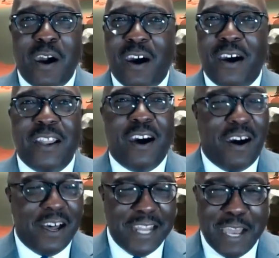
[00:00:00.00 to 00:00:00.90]

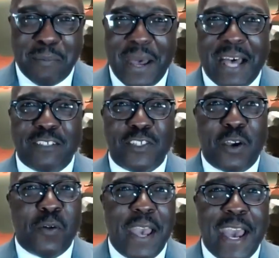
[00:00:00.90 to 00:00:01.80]
on that
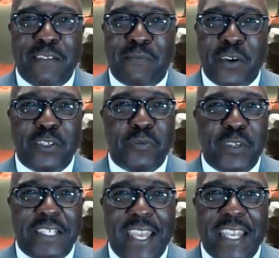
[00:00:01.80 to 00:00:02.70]
milestone
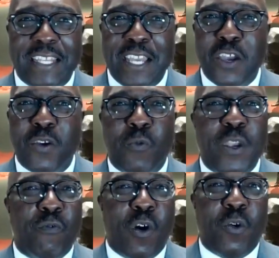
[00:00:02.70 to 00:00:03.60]
anniversary date.
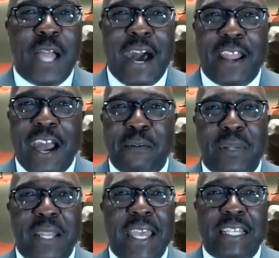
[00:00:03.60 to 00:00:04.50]
We roll out our
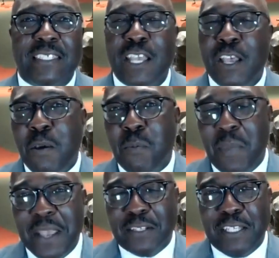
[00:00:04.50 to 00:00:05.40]
plans.
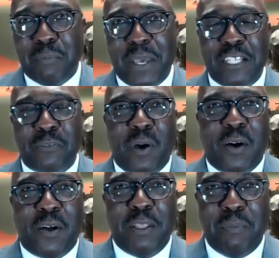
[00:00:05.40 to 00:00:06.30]
Major League
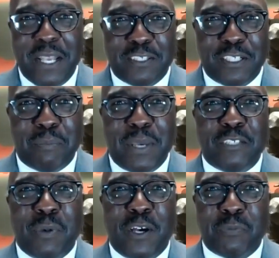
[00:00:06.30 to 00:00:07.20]
Baseball and Major League
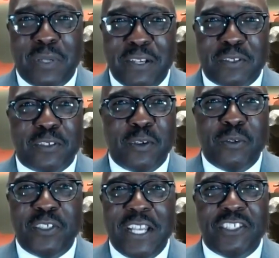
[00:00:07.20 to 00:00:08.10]
Baseball's Players
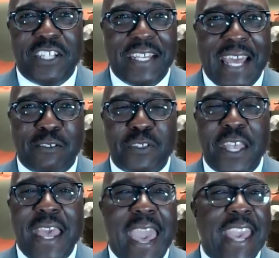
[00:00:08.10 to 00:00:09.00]
Association announced
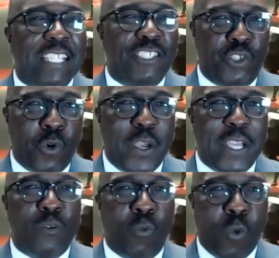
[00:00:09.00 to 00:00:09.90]
a
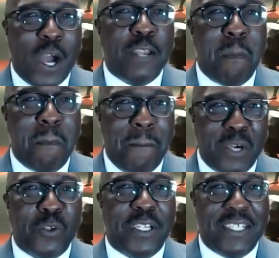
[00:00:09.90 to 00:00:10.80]
joint $1
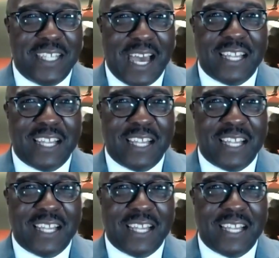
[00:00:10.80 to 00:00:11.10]
million